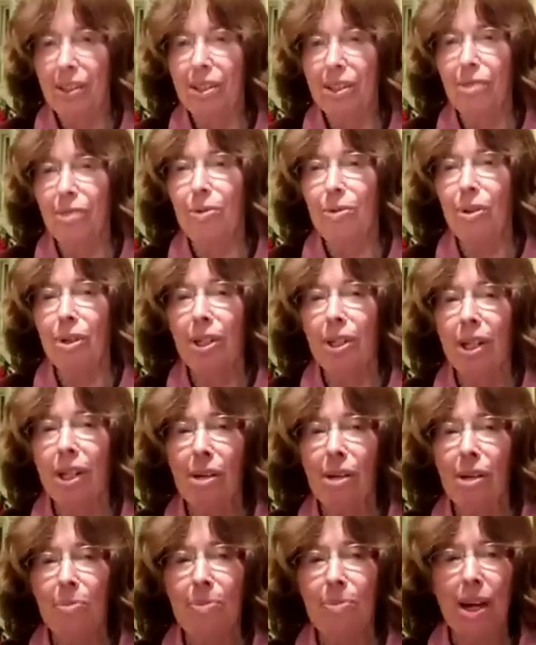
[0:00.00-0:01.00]
If learning
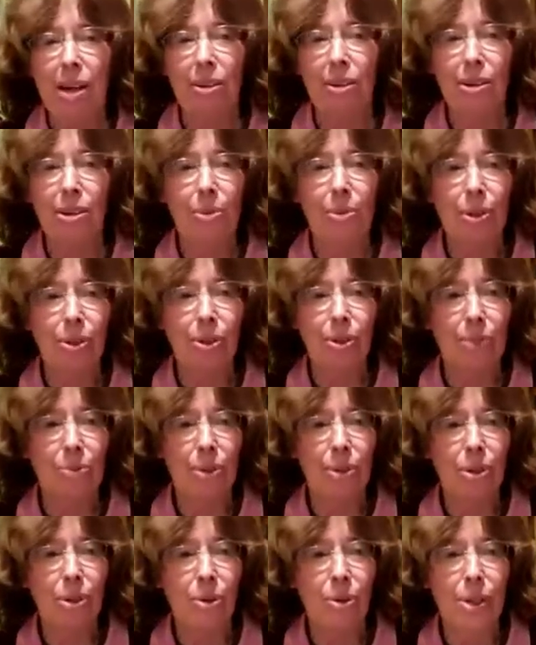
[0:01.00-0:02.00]
Kabbalah will
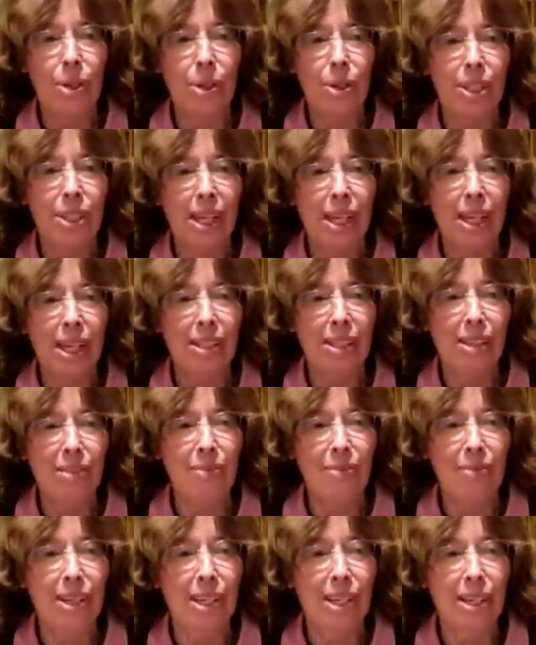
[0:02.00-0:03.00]
cause
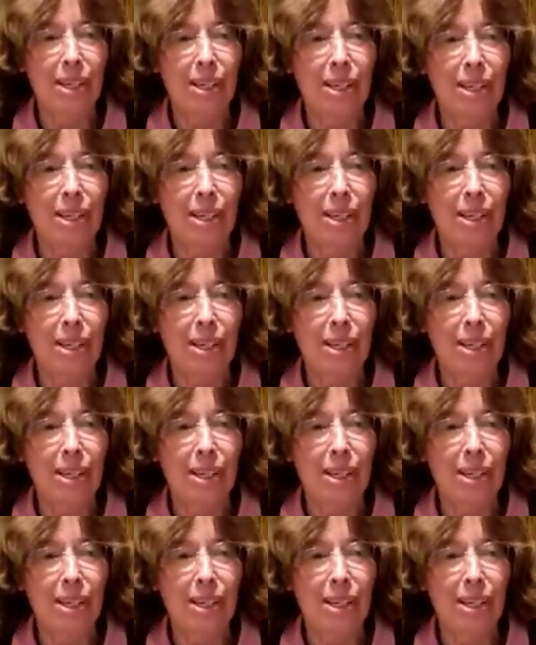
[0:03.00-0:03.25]
negativity,